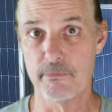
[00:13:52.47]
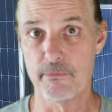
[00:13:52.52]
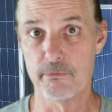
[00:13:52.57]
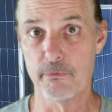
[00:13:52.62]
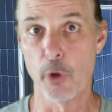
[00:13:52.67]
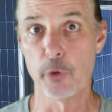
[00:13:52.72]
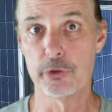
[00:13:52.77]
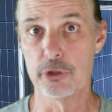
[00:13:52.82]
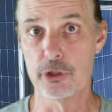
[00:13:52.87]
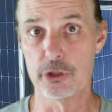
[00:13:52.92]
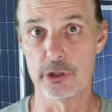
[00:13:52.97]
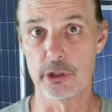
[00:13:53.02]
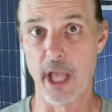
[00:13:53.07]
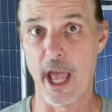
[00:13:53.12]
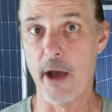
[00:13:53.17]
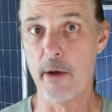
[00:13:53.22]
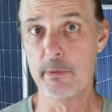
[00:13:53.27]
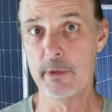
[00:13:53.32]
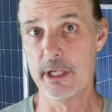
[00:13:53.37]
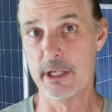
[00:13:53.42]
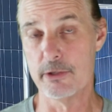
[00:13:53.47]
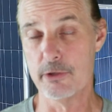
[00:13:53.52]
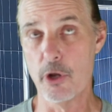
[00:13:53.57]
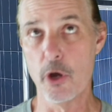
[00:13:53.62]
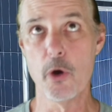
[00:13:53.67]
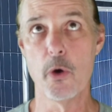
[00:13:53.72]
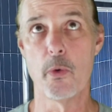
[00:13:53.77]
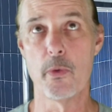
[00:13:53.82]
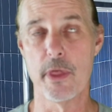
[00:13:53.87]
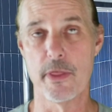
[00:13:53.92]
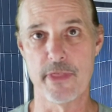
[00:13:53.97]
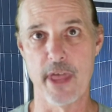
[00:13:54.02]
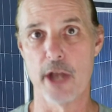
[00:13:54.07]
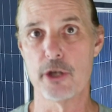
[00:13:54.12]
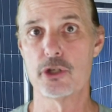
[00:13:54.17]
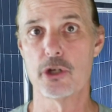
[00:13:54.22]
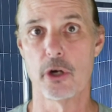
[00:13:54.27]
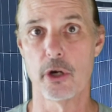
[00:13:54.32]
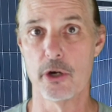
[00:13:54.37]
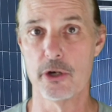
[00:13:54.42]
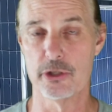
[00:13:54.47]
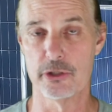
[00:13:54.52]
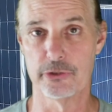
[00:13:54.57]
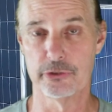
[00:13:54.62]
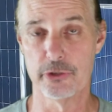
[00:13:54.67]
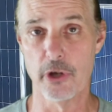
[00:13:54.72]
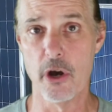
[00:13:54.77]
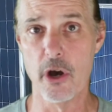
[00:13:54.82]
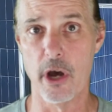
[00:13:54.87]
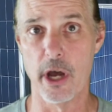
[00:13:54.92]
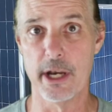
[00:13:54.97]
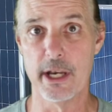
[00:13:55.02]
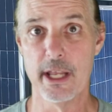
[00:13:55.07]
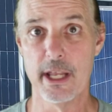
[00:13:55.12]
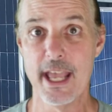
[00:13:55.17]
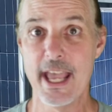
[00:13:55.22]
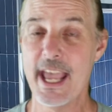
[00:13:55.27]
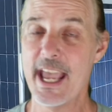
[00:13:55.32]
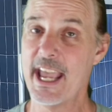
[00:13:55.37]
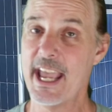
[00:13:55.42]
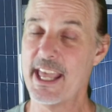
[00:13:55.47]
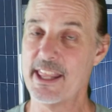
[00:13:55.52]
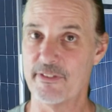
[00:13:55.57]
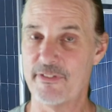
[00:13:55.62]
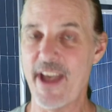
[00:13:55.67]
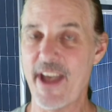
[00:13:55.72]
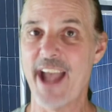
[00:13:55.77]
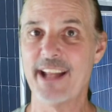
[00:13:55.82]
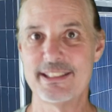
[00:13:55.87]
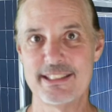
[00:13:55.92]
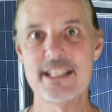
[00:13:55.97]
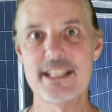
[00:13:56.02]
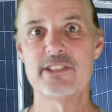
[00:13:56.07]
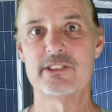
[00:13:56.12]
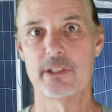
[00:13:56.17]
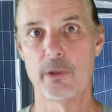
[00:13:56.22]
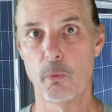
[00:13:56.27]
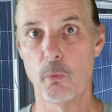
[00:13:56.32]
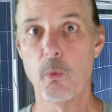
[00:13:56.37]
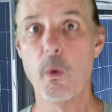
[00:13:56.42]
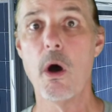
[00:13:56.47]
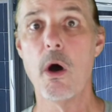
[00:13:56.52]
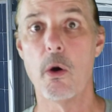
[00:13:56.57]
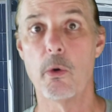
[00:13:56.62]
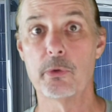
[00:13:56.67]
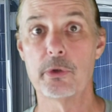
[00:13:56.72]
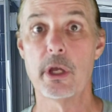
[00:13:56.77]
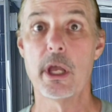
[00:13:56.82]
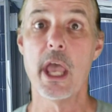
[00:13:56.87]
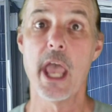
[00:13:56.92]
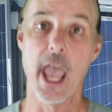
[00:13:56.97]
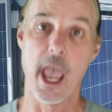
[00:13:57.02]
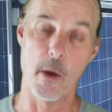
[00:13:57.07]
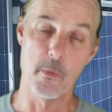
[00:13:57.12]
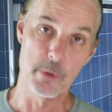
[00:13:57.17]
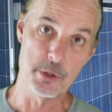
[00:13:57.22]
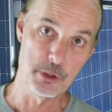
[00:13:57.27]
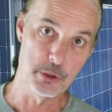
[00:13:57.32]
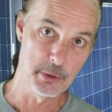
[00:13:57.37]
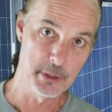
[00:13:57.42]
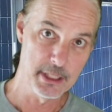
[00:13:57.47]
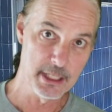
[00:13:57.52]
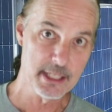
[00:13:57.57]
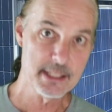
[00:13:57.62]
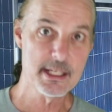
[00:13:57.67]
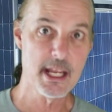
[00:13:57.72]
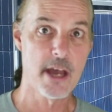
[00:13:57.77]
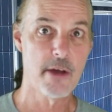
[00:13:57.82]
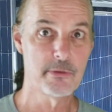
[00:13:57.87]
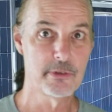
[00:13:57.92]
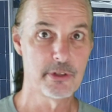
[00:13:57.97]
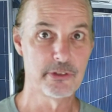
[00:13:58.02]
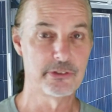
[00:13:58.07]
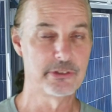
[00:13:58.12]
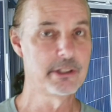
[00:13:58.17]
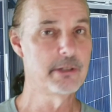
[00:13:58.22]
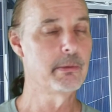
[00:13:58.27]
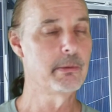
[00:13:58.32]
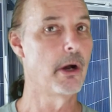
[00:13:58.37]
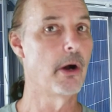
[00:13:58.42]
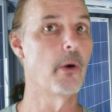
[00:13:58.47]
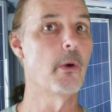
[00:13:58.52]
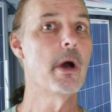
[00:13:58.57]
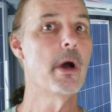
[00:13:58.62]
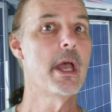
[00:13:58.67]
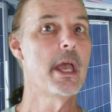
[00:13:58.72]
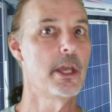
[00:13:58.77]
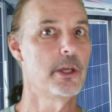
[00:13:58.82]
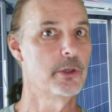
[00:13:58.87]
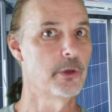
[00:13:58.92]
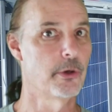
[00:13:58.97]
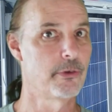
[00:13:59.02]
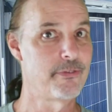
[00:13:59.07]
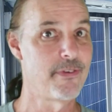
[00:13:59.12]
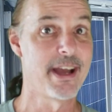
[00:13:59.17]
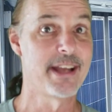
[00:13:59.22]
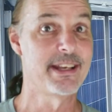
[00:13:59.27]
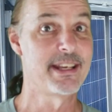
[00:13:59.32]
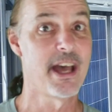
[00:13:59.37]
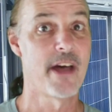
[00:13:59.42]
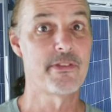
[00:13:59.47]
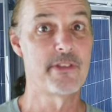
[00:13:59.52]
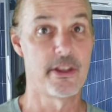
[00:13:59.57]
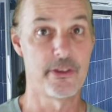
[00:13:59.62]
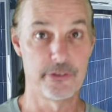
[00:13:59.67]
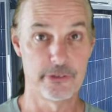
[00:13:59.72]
voltage, how would it know that that charge is gone? The fact is, it won't. And when you get down to zero, you'll find out that